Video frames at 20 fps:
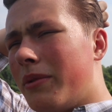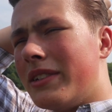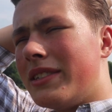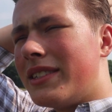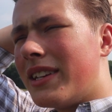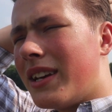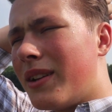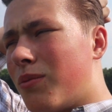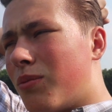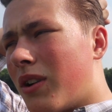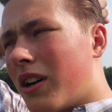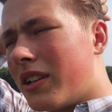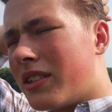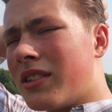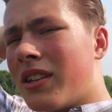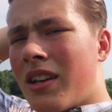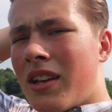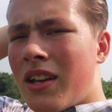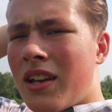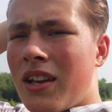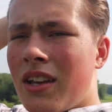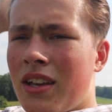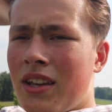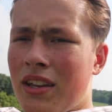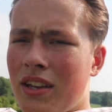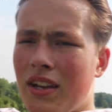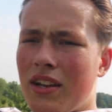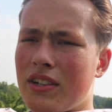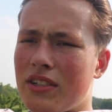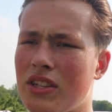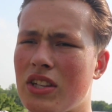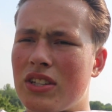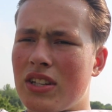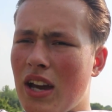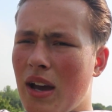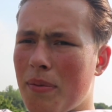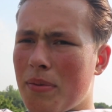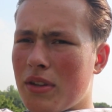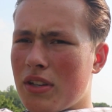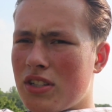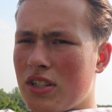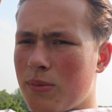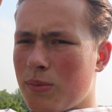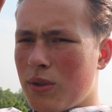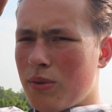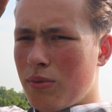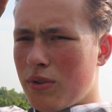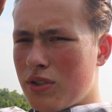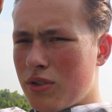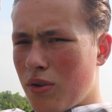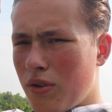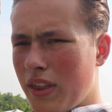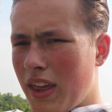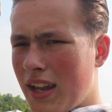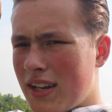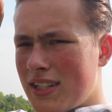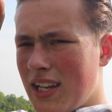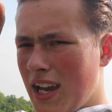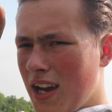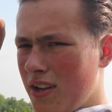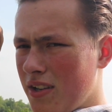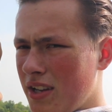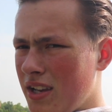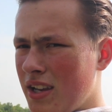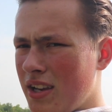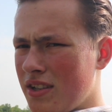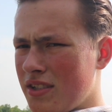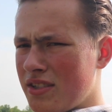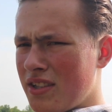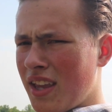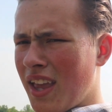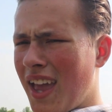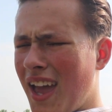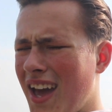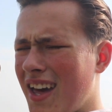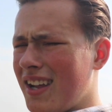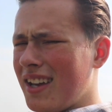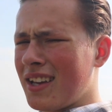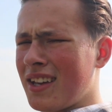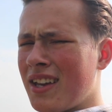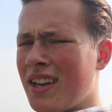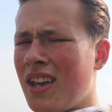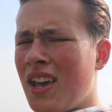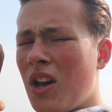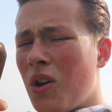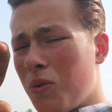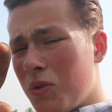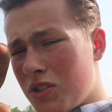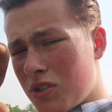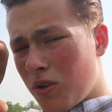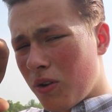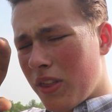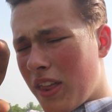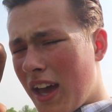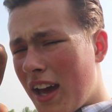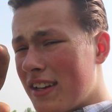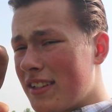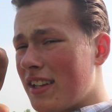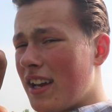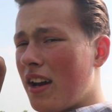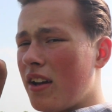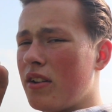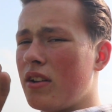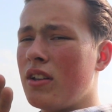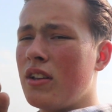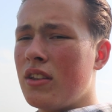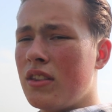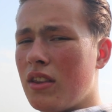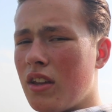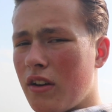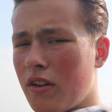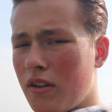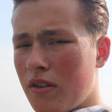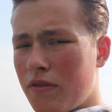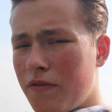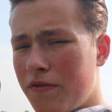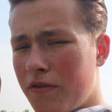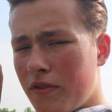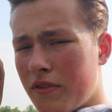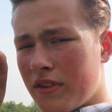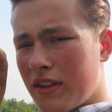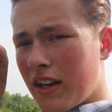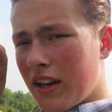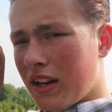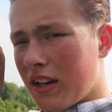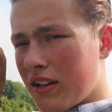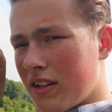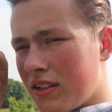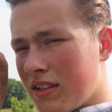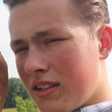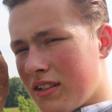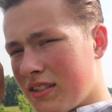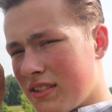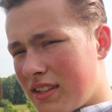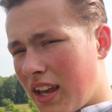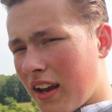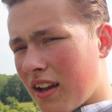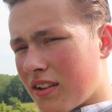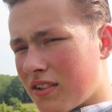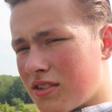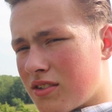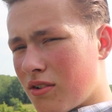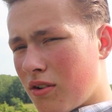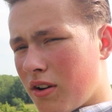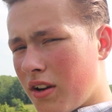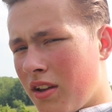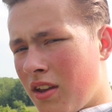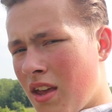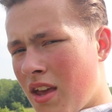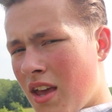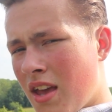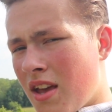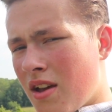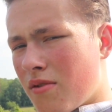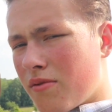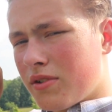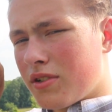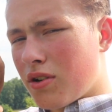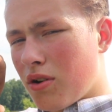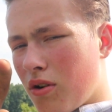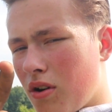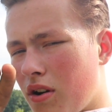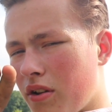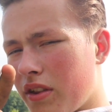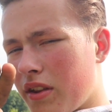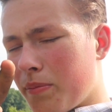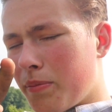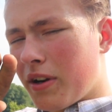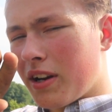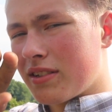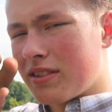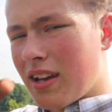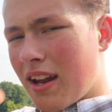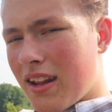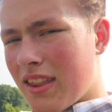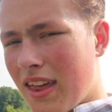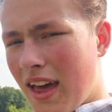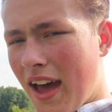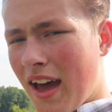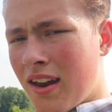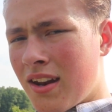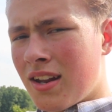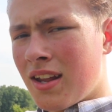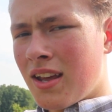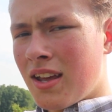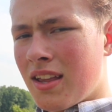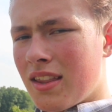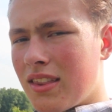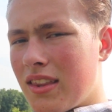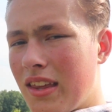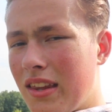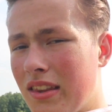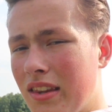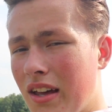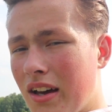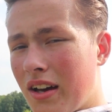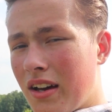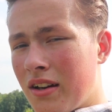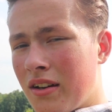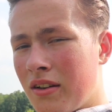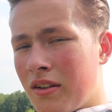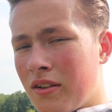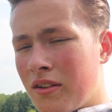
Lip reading: we did was, here's the top of the chimney, we tore that down. Here's the attic, we tore that down. The second story, we tore all the bricks out of that. Then the